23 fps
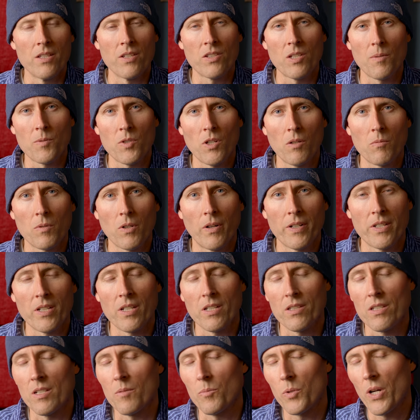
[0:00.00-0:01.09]
In this episode, we're going to
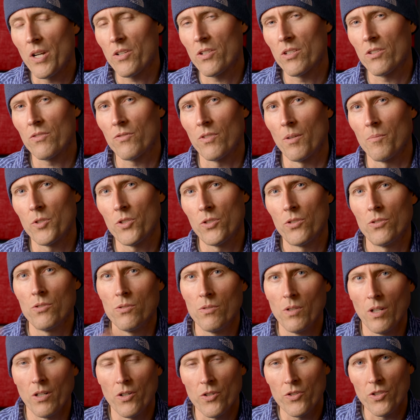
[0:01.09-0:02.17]
get the impressions from
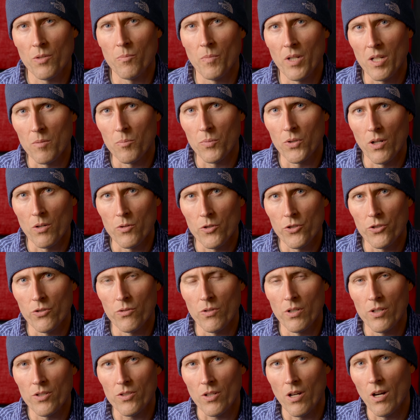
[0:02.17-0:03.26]
two Ursa Mini Pro
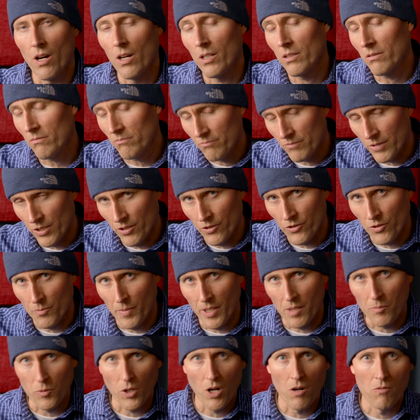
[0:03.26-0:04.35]
shooters on the Ursa
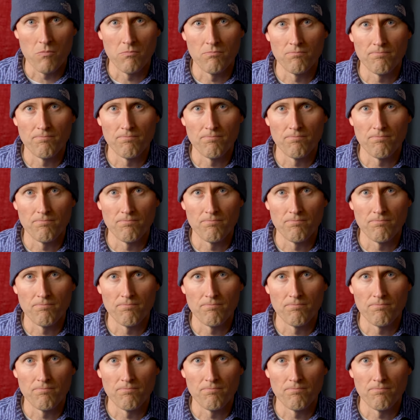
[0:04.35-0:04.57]
Mini Pro.